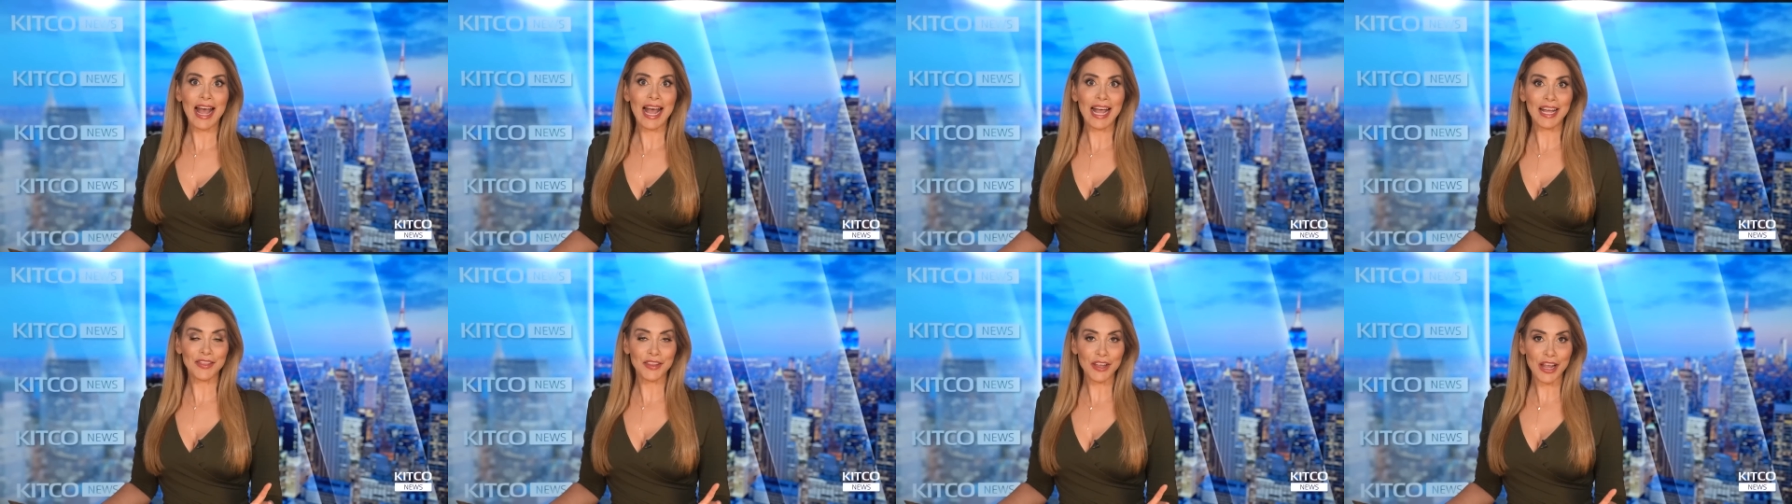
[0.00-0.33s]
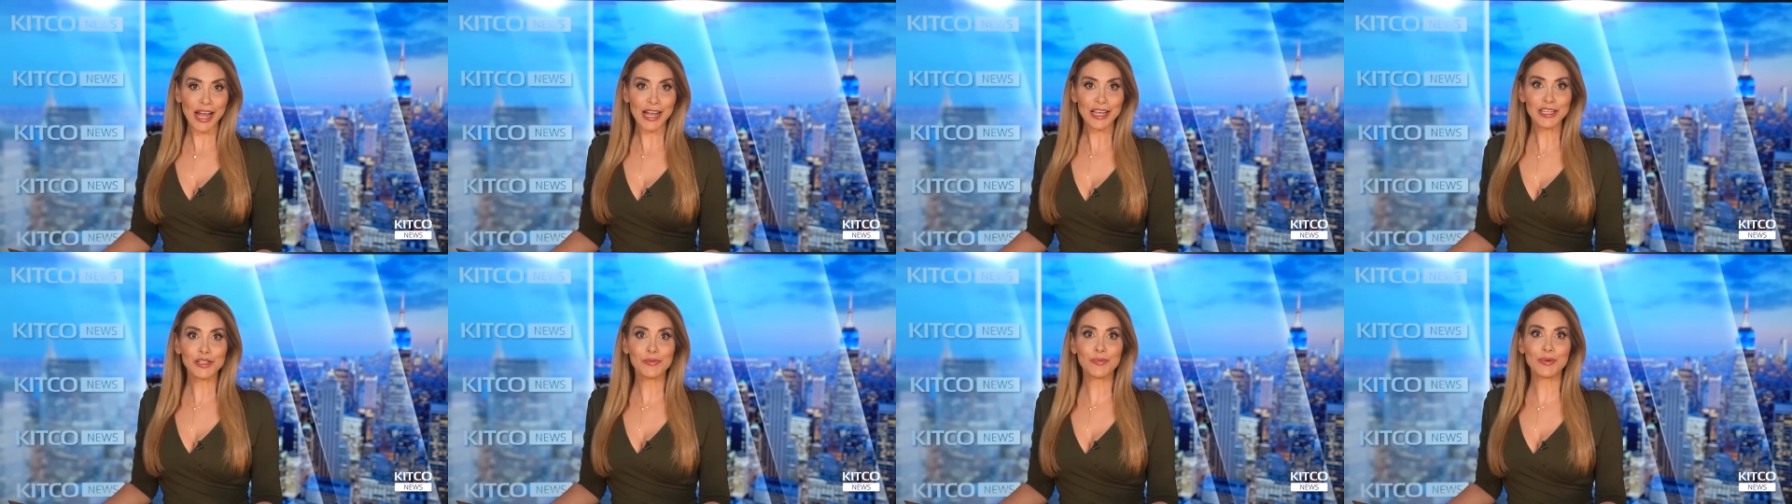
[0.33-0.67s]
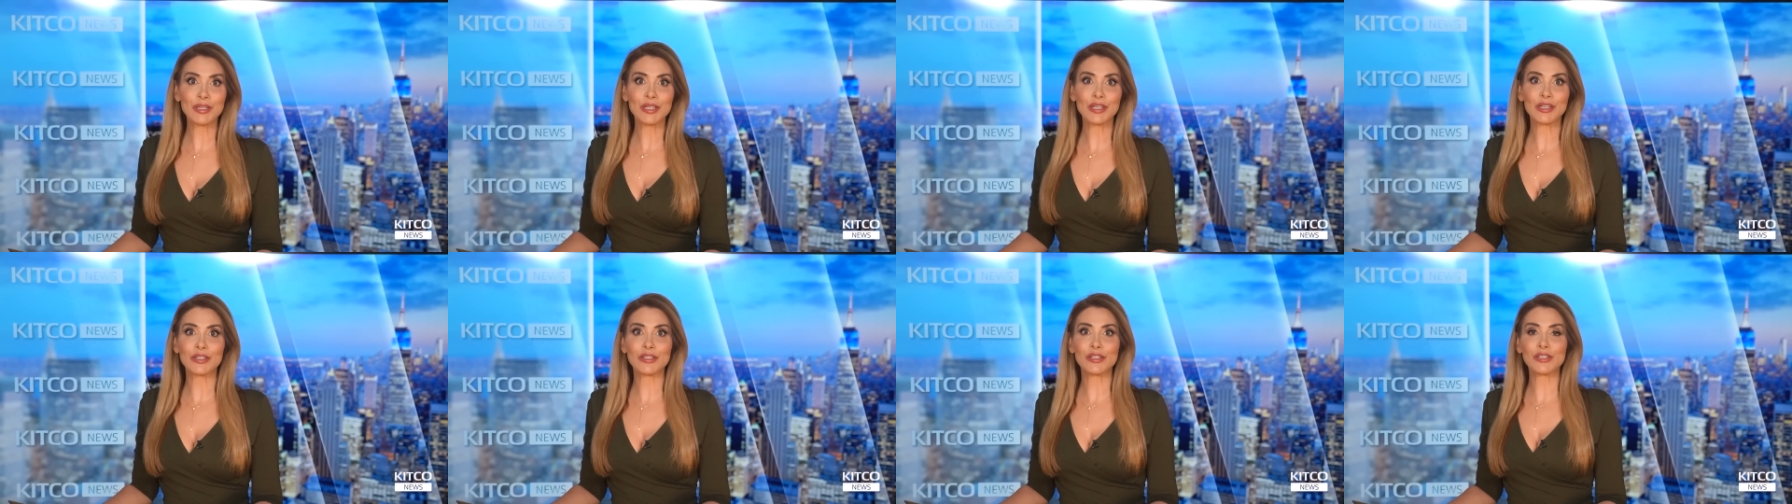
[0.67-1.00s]
And there has
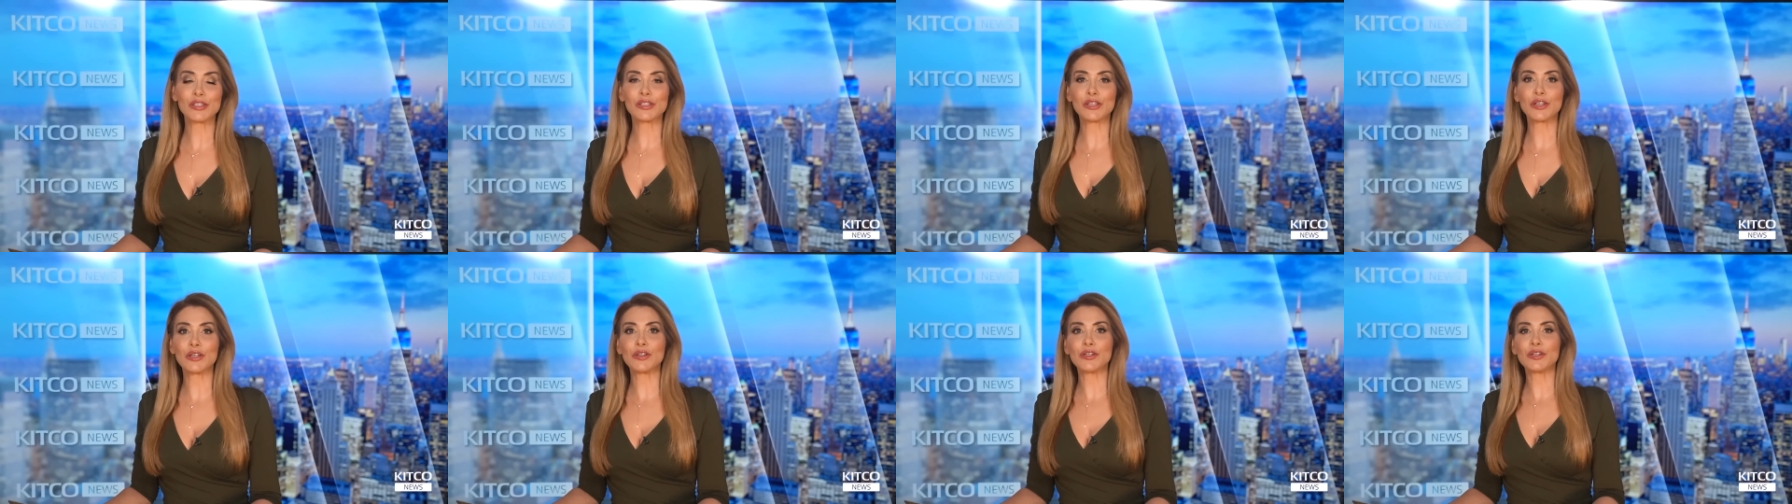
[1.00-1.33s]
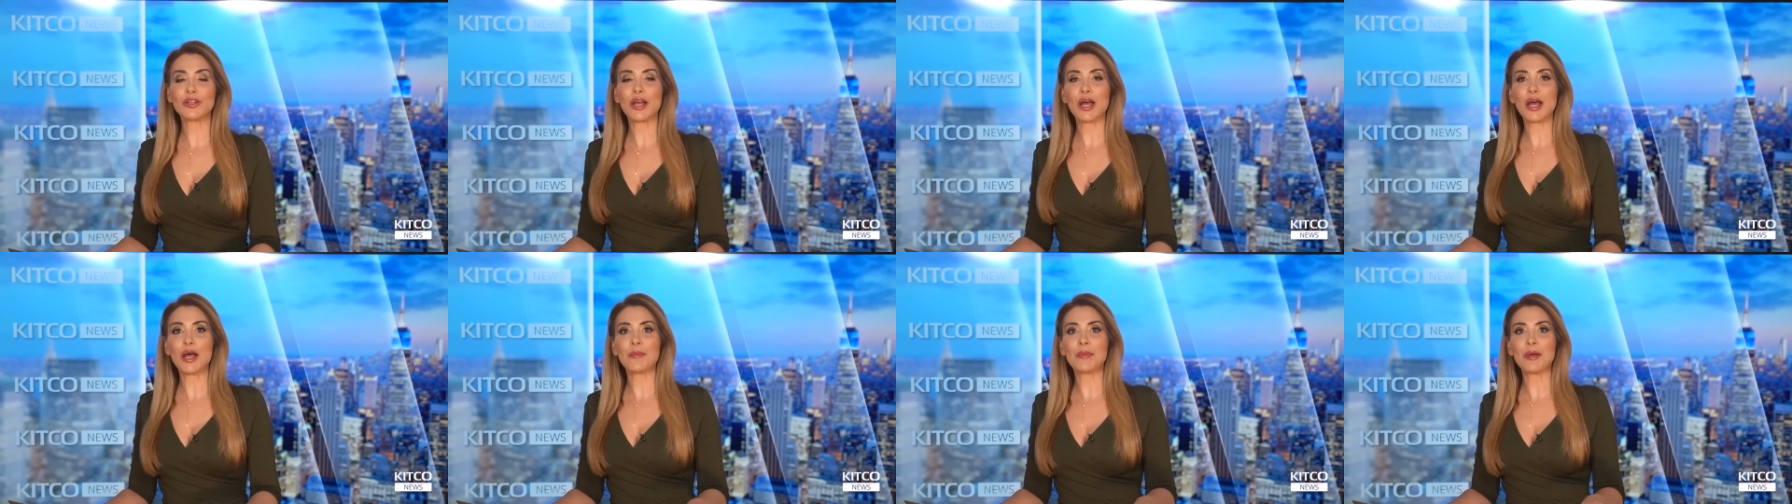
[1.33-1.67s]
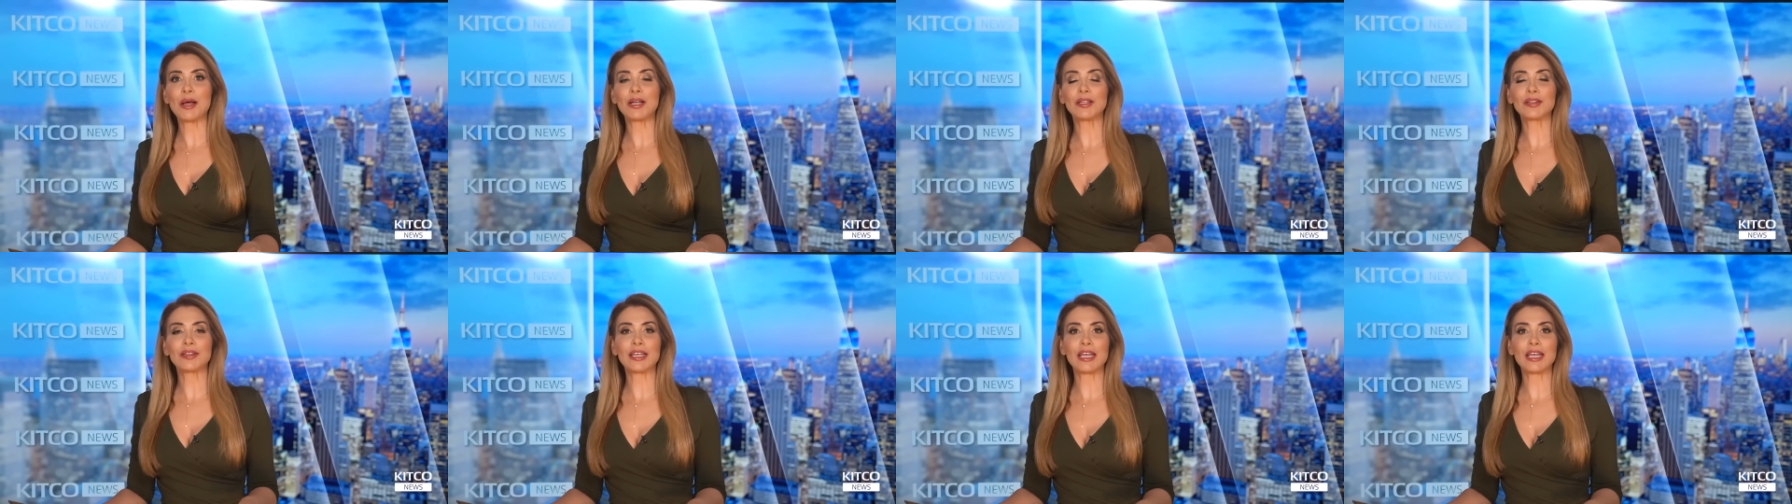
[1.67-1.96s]
been concern about